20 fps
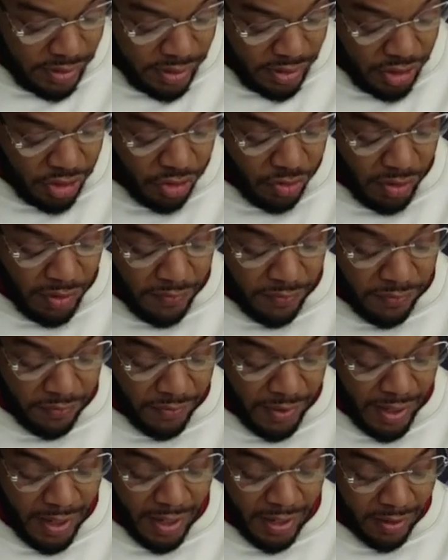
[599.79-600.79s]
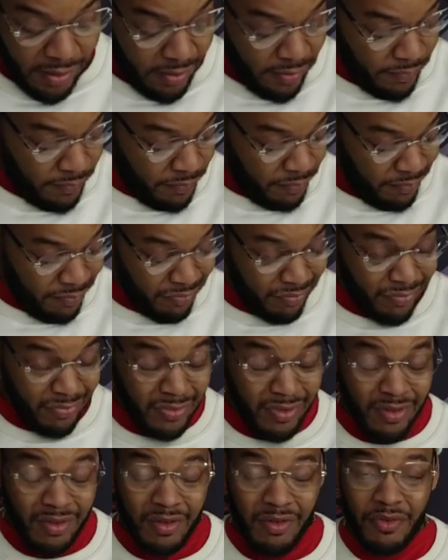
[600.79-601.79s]
This joint fire.
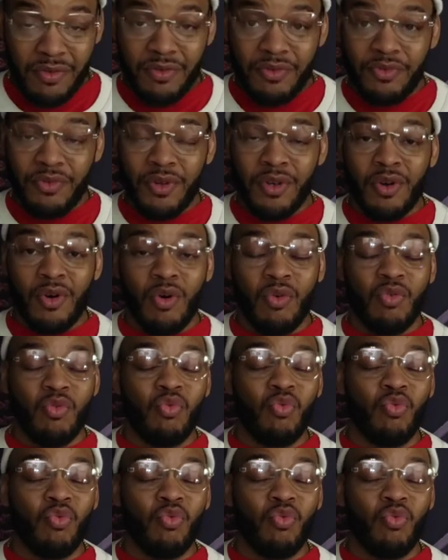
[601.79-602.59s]
feel